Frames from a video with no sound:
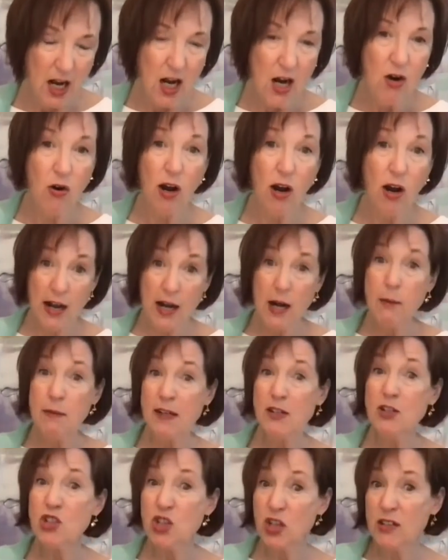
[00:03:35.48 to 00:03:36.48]
right? I
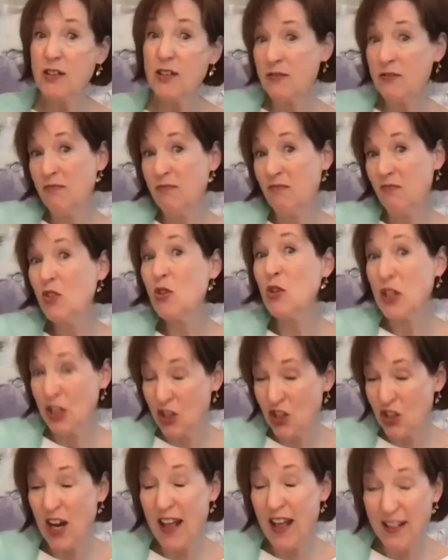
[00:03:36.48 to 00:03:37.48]
mean, just sort of
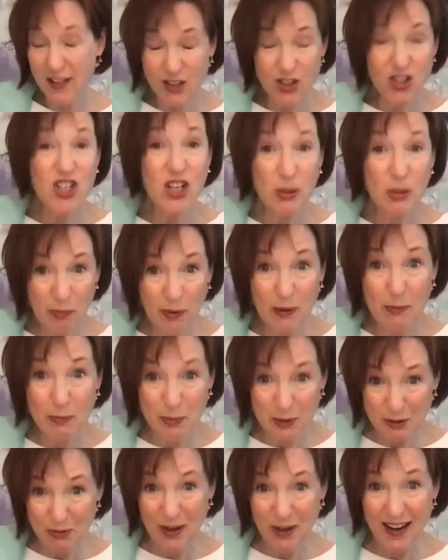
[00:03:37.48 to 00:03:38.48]
challenging
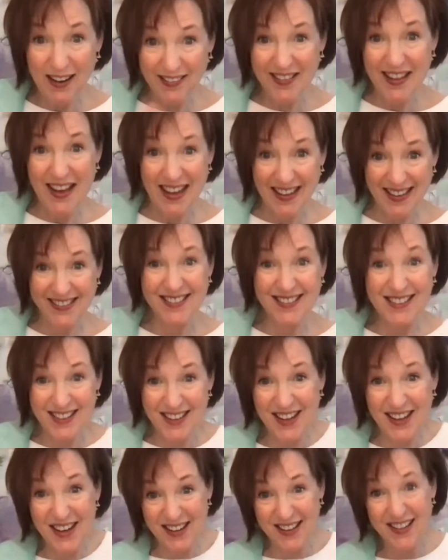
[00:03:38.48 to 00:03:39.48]
people around that is
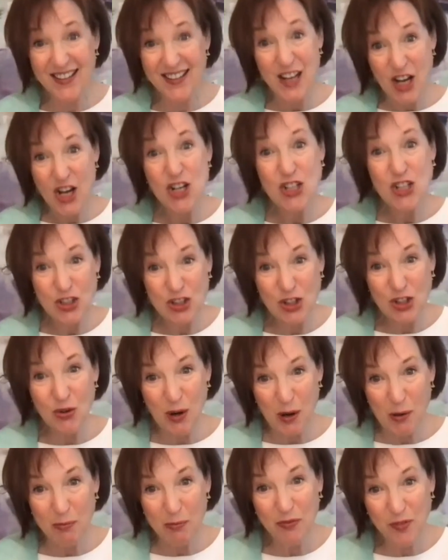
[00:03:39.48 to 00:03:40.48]
gonna
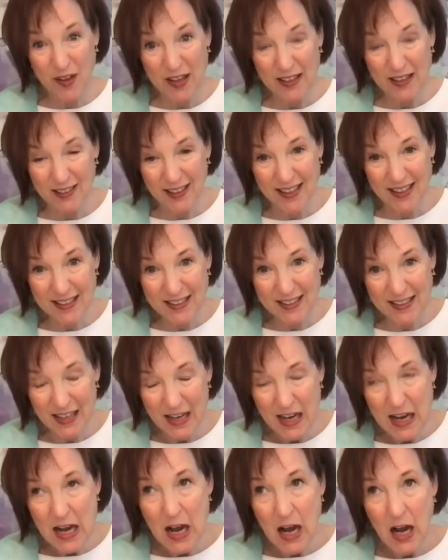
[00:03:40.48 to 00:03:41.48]
stir up feelings.
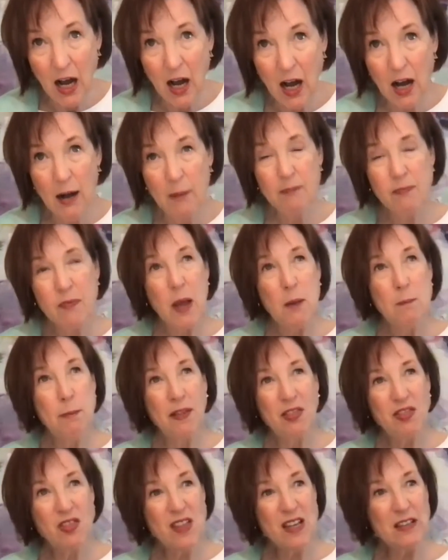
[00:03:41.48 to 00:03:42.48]

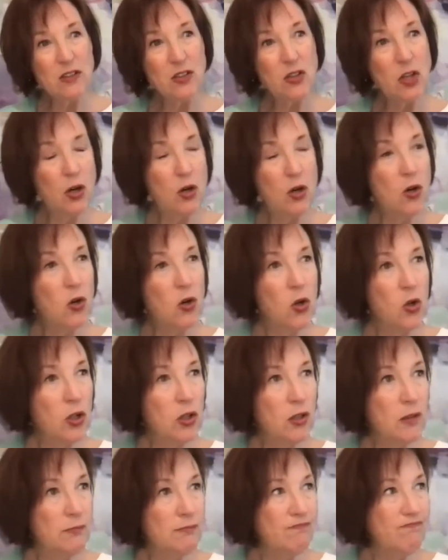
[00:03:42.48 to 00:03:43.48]
But this
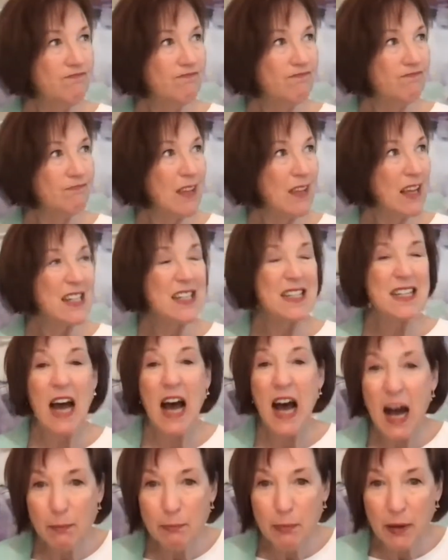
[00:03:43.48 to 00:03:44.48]
whole
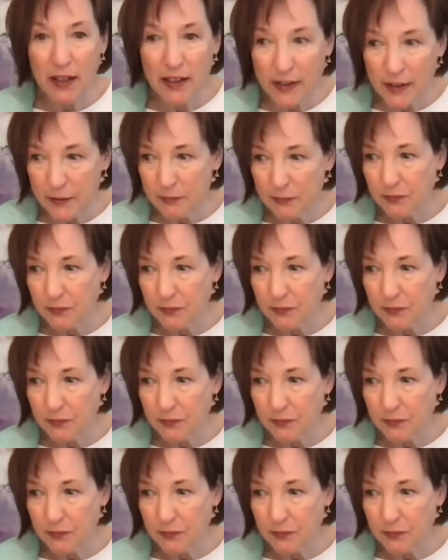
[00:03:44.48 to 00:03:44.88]
topic